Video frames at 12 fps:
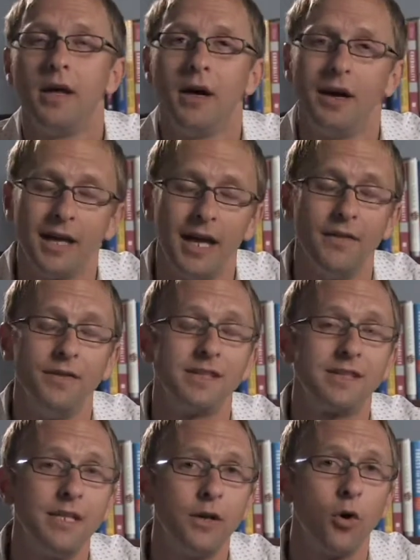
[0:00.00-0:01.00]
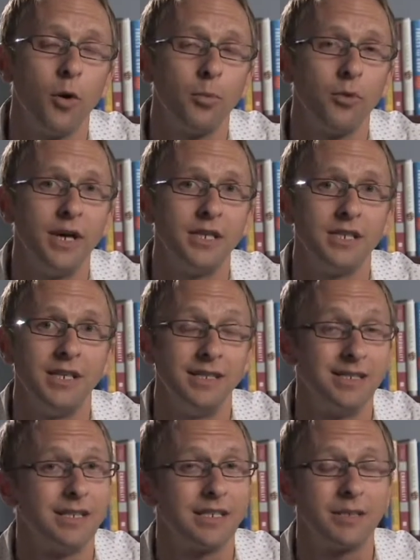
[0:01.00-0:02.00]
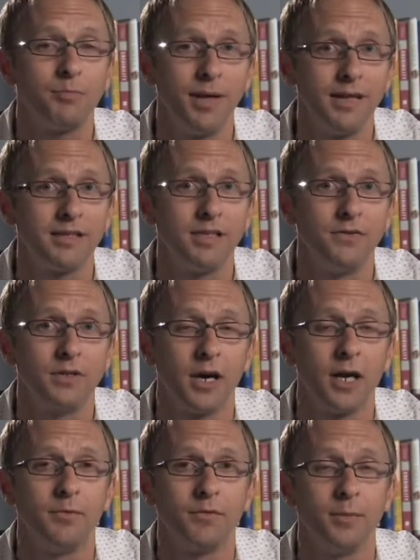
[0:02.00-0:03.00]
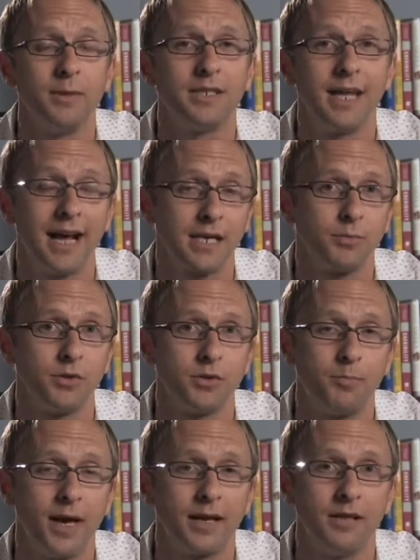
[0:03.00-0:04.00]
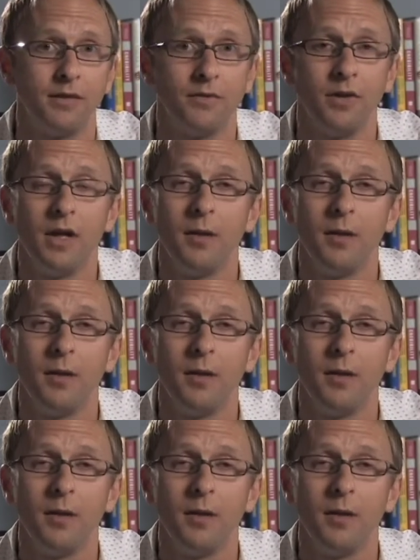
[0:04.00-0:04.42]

Again, the C corporation is an expensive type from a tax perspective